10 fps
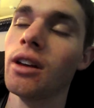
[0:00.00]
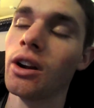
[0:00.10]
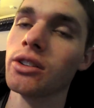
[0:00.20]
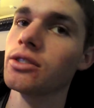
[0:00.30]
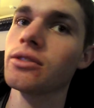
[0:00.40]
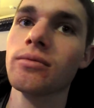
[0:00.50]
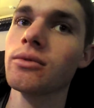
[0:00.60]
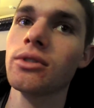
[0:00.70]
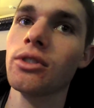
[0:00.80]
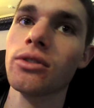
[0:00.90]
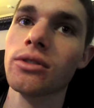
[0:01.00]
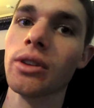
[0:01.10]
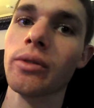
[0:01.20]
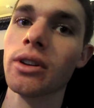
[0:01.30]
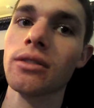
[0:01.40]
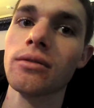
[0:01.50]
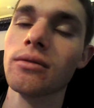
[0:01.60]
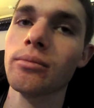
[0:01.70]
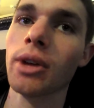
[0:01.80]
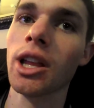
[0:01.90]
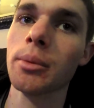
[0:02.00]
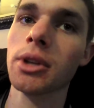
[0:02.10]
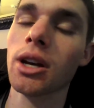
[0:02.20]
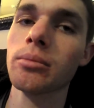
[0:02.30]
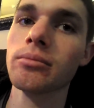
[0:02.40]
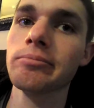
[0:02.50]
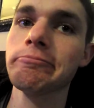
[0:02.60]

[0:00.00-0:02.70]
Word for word: And I'll just do stuff on my laptop,